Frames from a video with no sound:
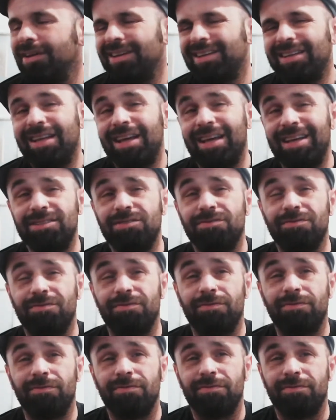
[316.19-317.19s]

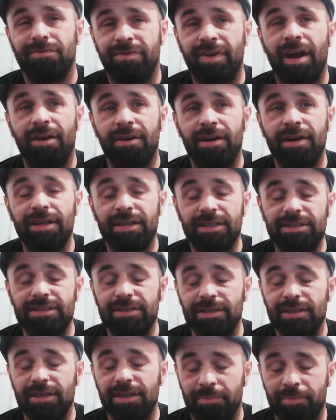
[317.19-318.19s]
It's
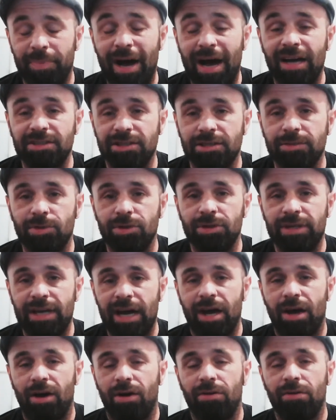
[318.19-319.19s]
impossible
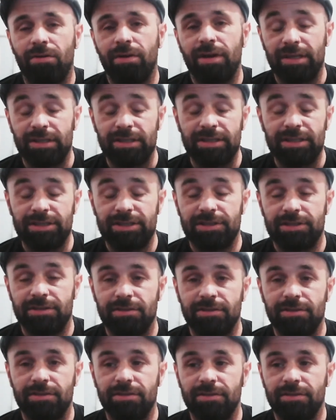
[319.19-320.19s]
now, at least
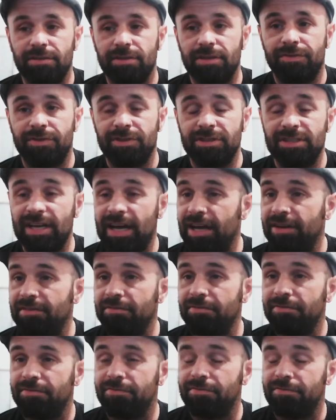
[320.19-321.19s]
if it's
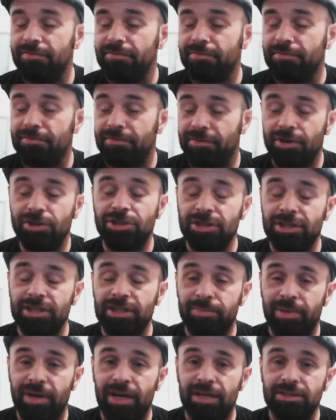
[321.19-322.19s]
not virtually
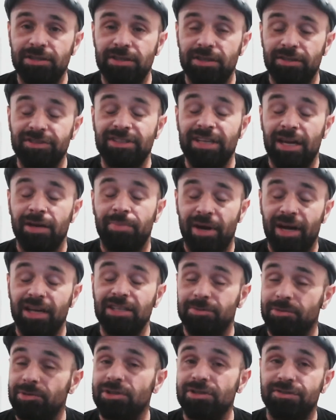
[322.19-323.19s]
impossible, if it's not
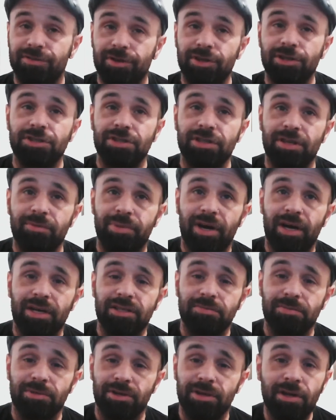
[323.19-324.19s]
impossible, it's virtually
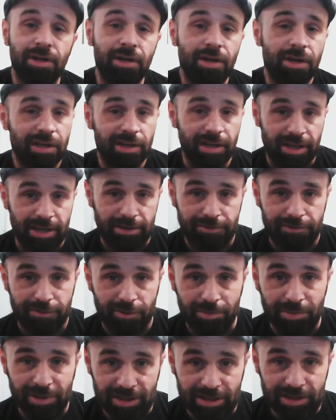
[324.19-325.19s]
impossible. Like for
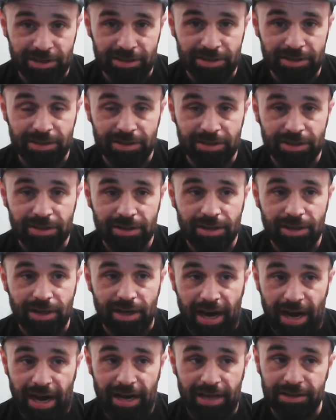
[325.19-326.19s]
me,
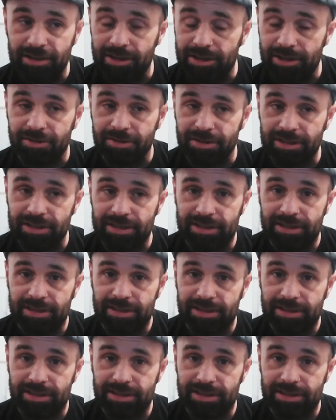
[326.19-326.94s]
I literally